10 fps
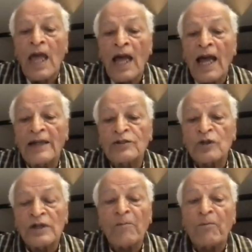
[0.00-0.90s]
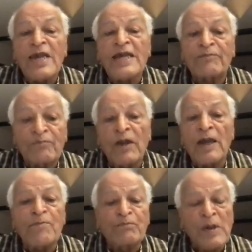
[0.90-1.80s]
And so, if we
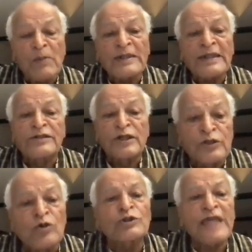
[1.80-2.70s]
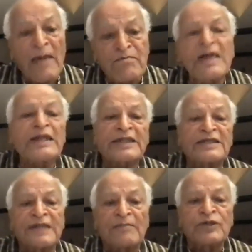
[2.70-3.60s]
if people can reduce their meat
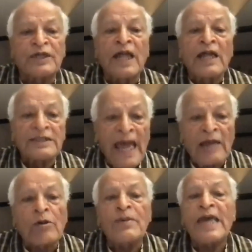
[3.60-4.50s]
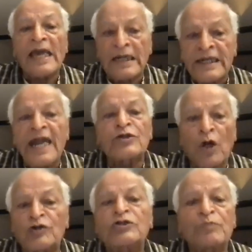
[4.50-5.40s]
consumption, that would be a great
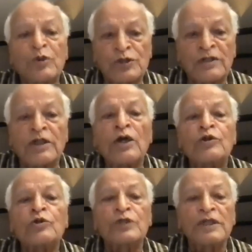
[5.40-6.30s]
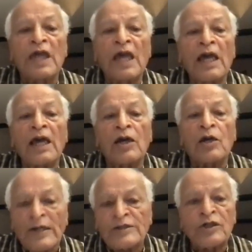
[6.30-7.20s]
contribution to the uh,
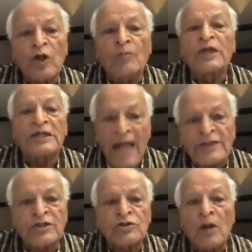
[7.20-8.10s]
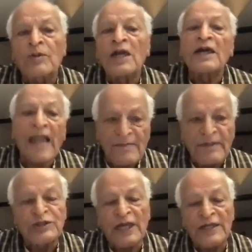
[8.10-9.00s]
question of the crisis of
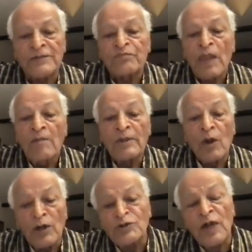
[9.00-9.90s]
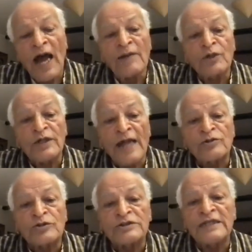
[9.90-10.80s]
climate change. But also, I would like
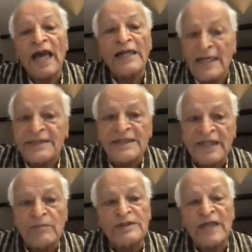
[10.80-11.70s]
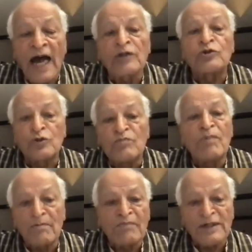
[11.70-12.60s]
to say the another thing which I do
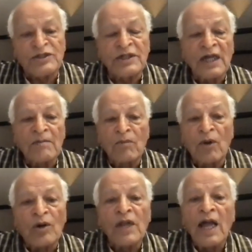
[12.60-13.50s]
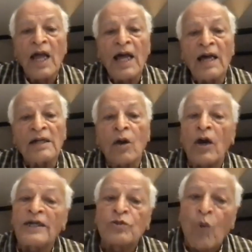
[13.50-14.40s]
much more uh,
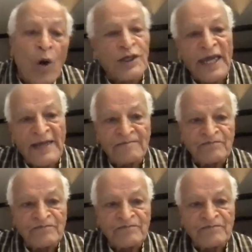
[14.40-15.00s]
is walking.